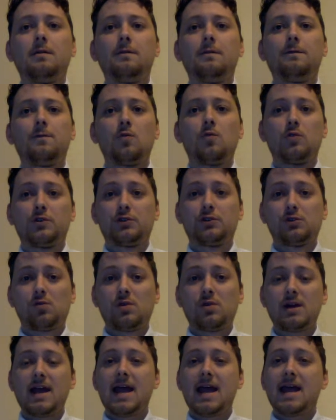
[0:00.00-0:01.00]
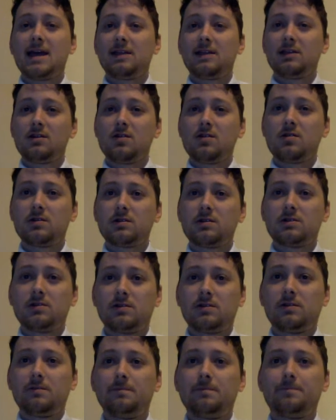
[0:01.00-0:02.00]
for short and long
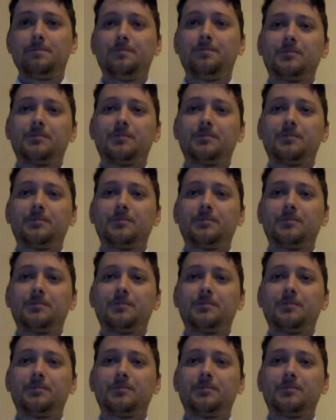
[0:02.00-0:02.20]
term.